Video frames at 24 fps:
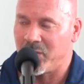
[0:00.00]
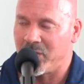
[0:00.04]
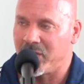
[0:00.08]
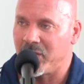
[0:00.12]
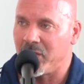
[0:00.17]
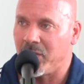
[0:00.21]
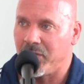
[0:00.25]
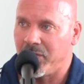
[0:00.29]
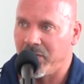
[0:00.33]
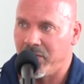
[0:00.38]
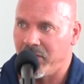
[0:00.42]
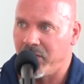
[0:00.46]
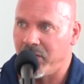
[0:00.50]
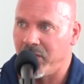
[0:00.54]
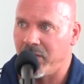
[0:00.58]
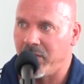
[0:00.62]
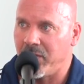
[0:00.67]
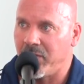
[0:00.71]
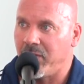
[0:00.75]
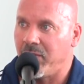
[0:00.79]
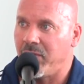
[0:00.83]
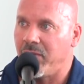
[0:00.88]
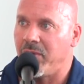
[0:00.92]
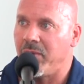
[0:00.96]
result of
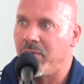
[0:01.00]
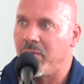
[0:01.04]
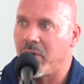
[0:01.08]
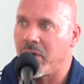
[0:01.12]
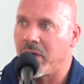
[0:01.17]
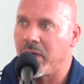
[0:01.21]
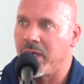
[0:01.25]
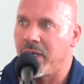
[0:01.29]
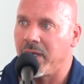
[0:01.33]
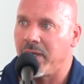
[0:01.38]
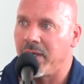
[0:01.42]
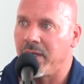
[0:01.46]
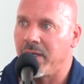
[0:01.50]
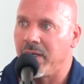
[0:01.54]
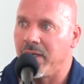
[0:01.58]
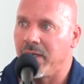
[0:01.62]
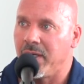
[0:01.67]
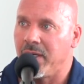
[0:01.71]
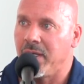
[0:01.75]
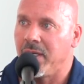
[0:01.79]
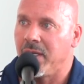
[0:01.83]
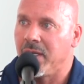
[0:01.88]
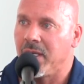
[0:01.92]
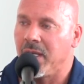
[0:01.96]
the market
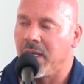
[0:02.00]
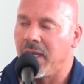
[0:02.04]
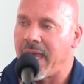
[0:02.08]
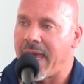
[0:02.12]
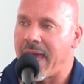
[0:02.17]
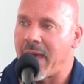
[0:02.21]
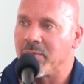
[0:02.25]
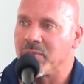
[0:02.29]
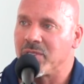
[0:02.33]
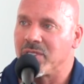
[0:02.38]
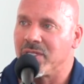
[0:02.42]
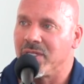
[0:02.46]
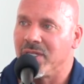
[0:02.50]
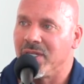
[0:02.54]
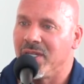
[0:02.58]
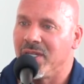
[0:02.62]
collapsed.